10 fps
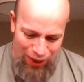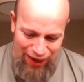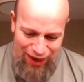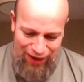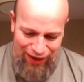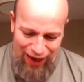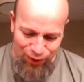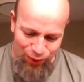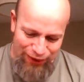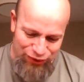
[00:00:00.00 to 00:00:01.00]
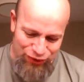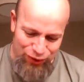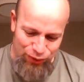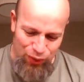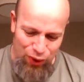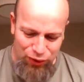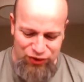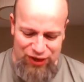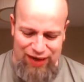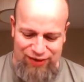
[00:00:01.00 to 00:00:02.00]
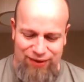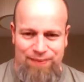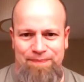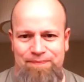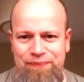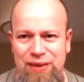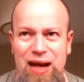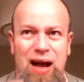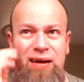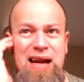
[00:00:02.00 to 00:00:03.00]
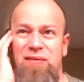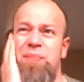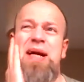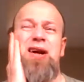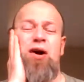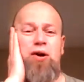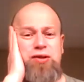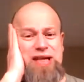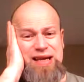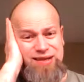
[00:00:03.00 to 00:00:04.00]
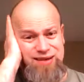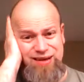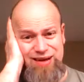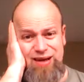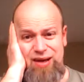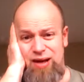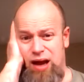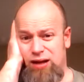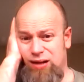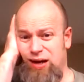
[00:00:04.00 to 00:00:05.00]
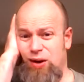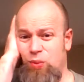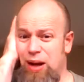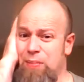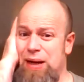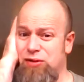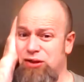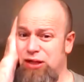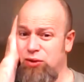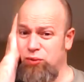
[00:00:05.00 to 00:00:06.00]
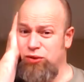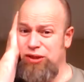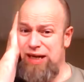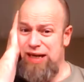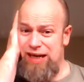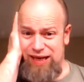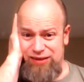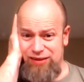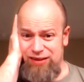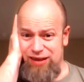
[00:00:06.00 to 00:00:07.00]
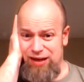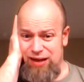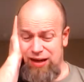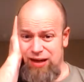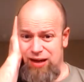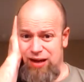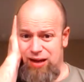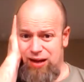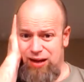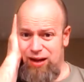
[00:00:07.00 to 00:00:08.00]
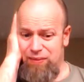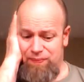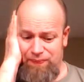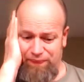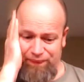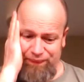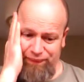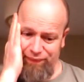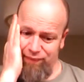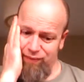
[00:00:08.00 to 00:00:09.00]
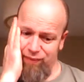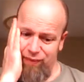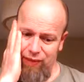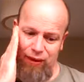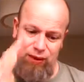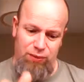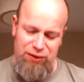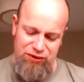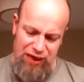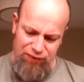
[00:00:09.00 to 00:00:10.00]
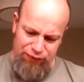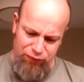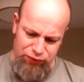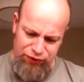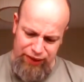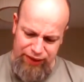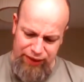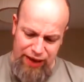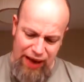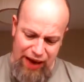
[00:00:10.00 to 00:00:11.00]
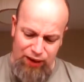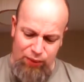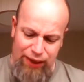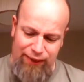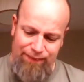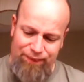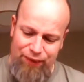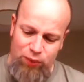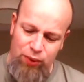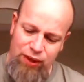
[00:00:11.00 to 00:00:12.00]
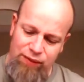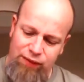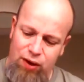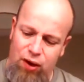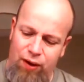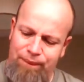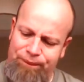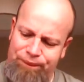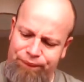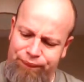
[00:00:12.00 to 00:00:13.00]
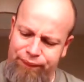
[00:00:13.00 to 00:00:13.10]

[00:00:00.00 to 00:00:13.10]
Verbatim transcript: we are going to Ossett. Now, I've never been to Ossett, I don't know whereabouts in Yorkshire it is. Um, could be South Yorkshire. Anyway, we have got